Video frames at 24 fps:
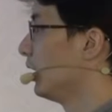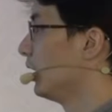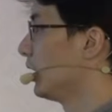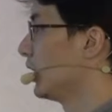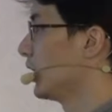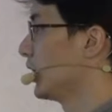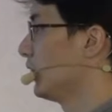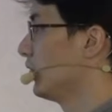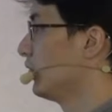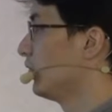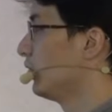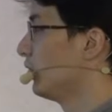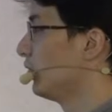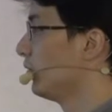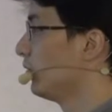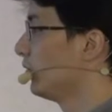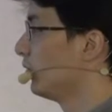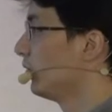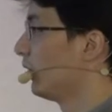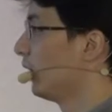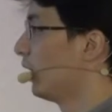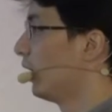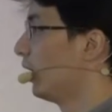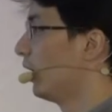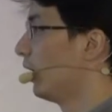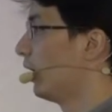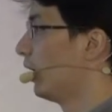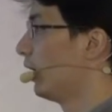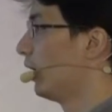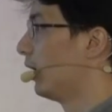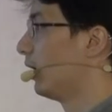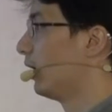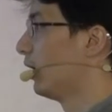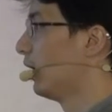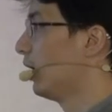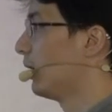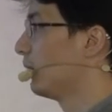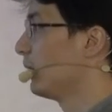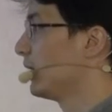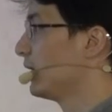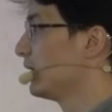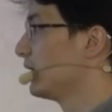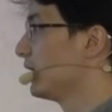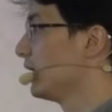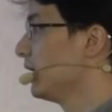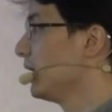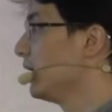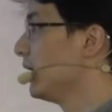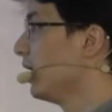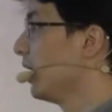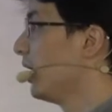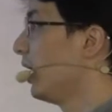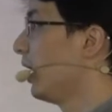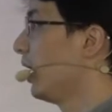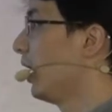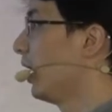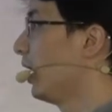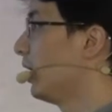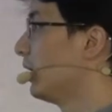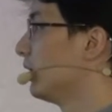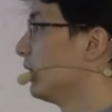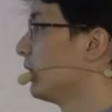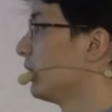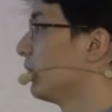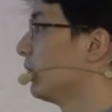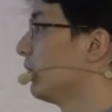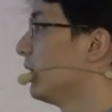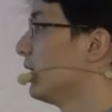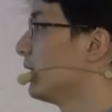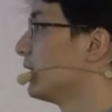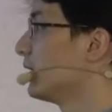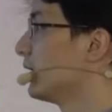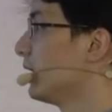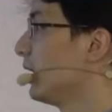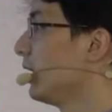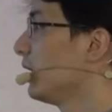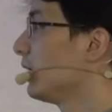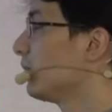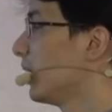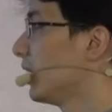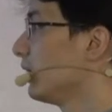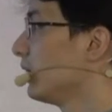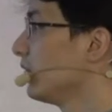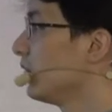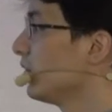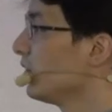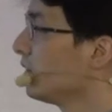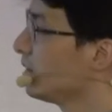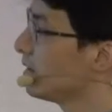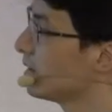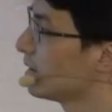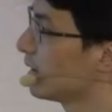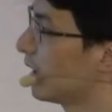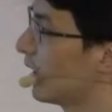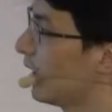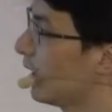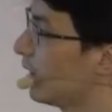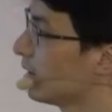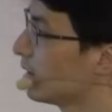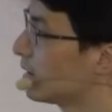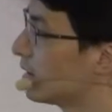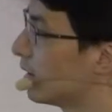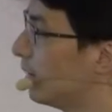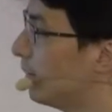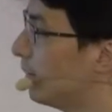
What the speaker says: Q RPC, and we think by doing that,